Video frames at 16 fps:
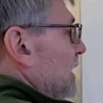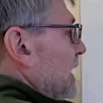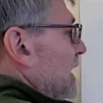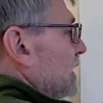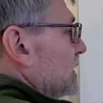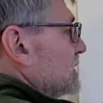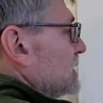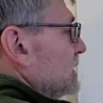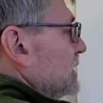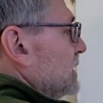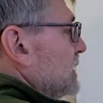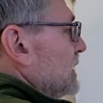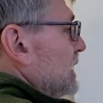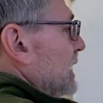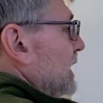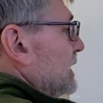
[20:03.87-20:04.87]
x
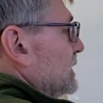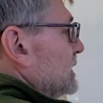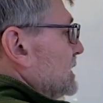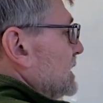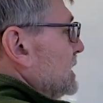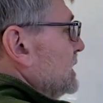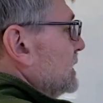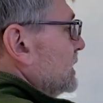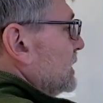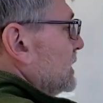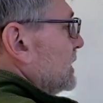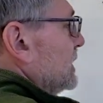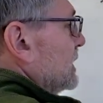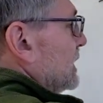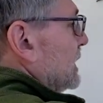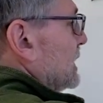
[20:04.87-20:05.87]
and t
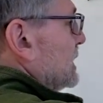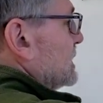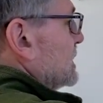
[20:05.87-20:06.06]
is